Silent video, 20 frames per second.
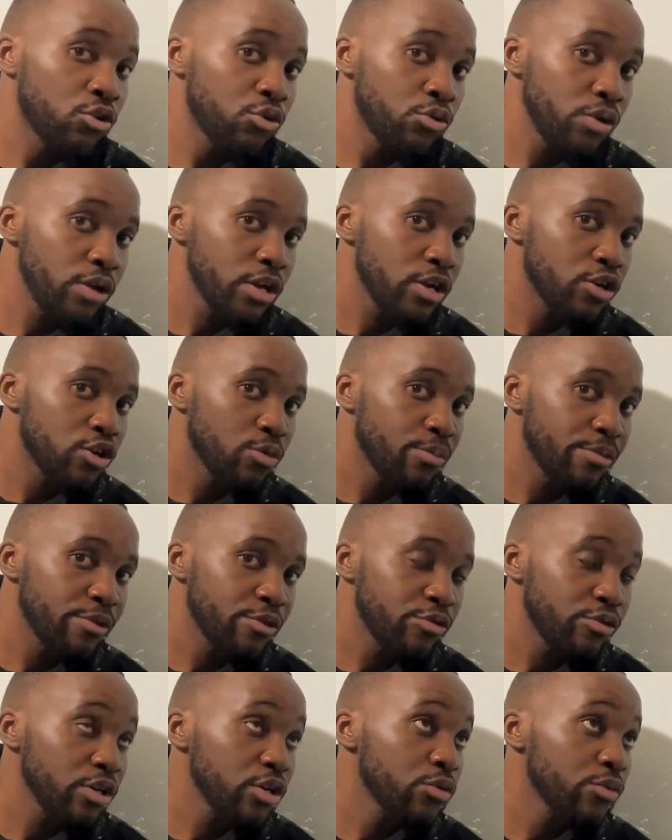
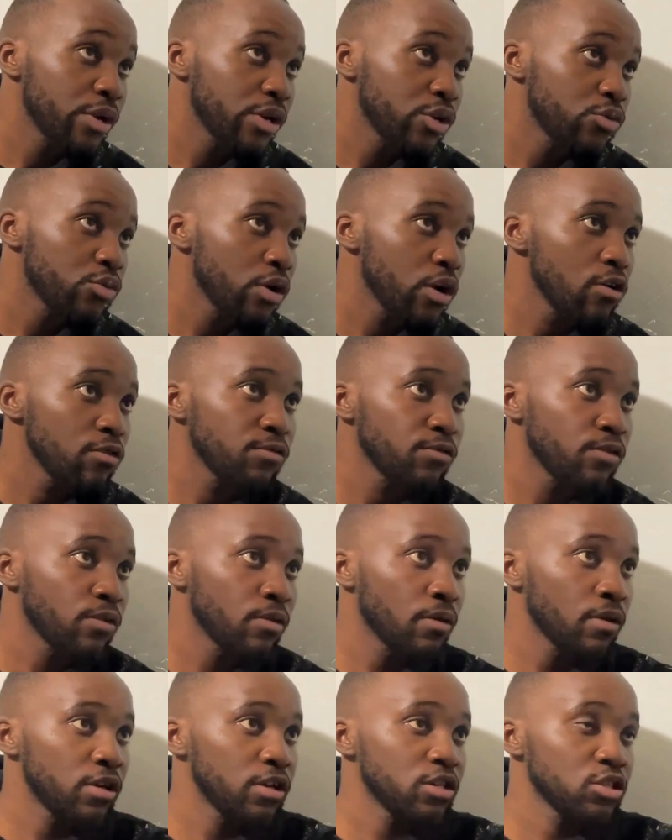Trigonometry grade 12
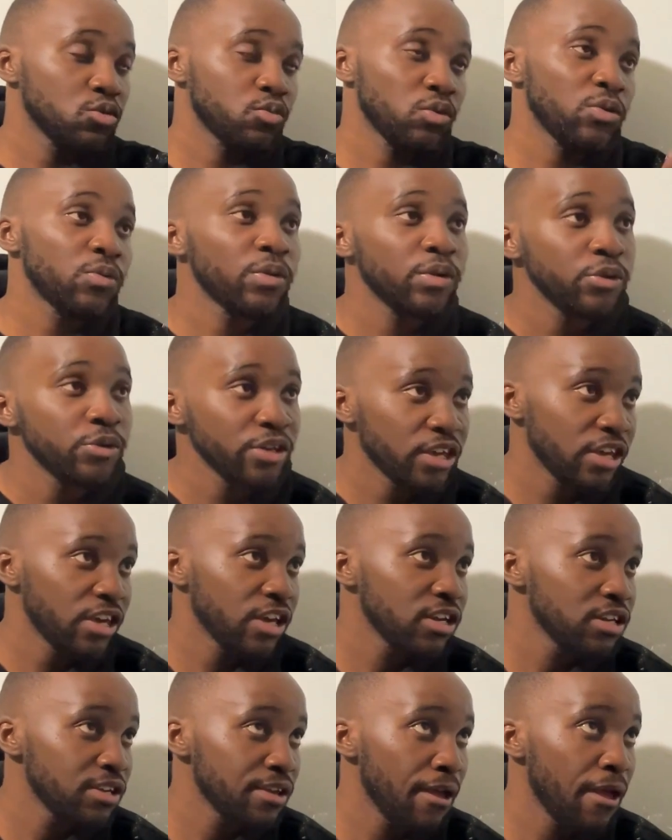is what we're looking
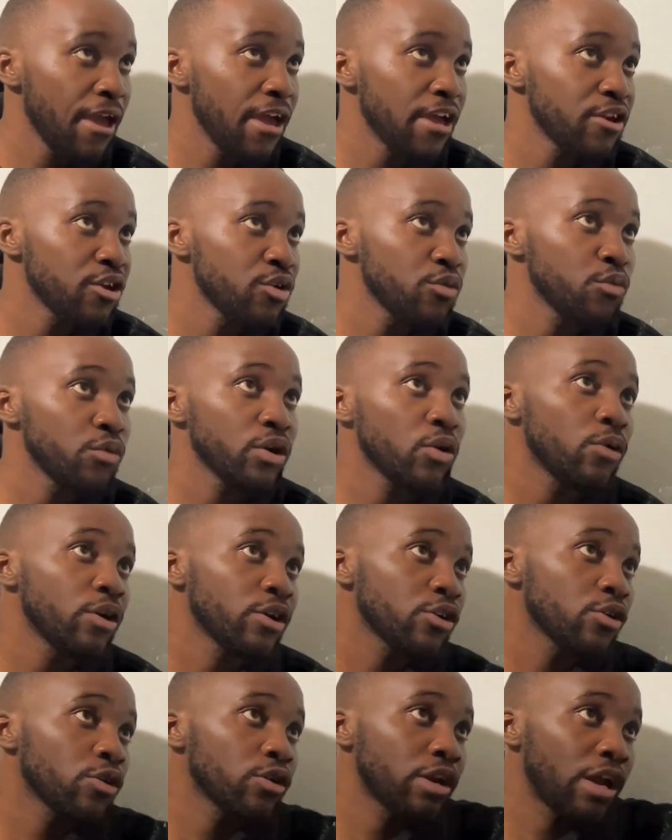at, and we're
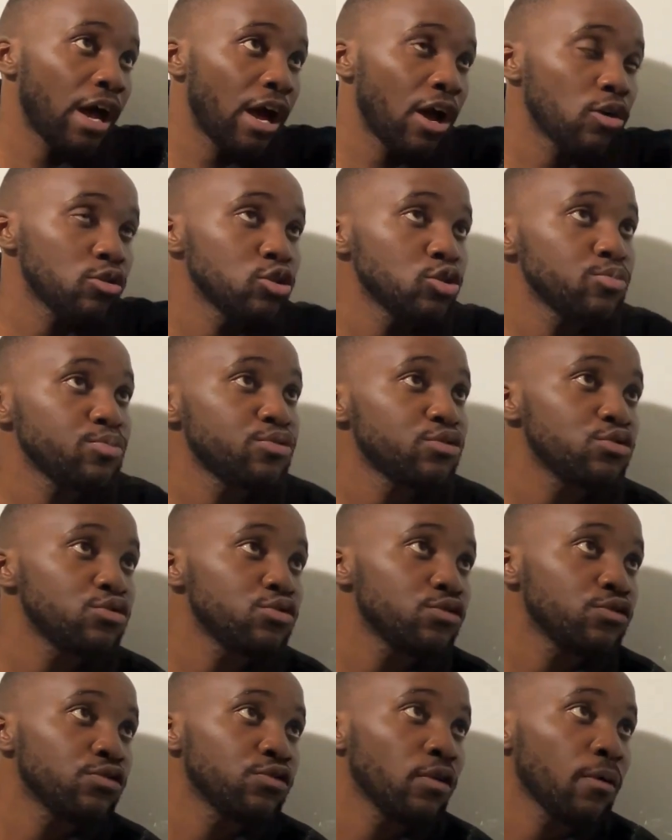working on how to
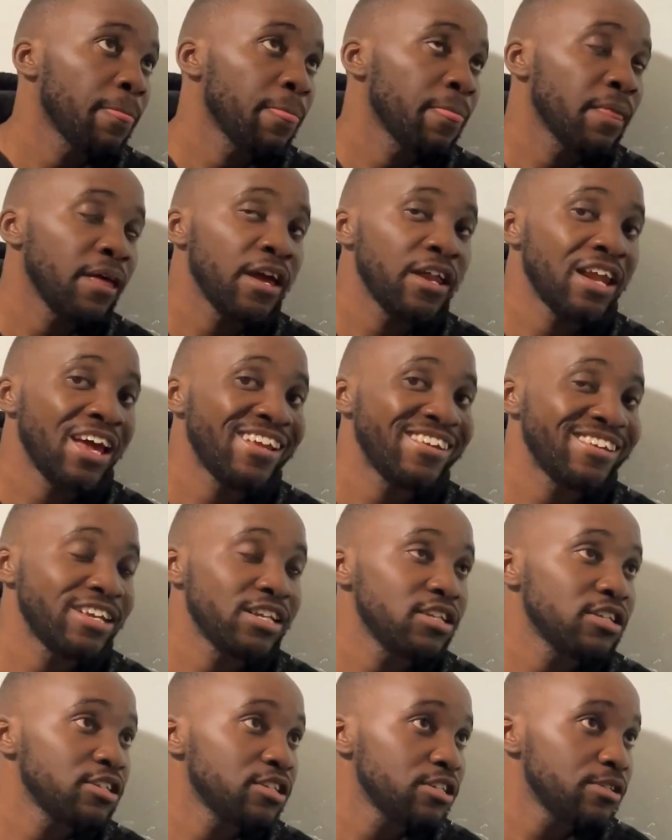prove an
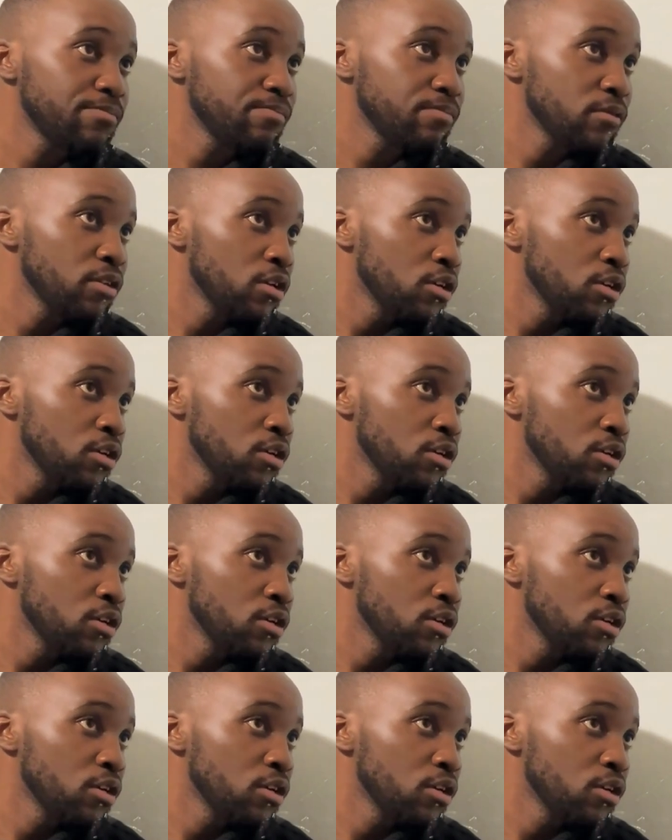identity.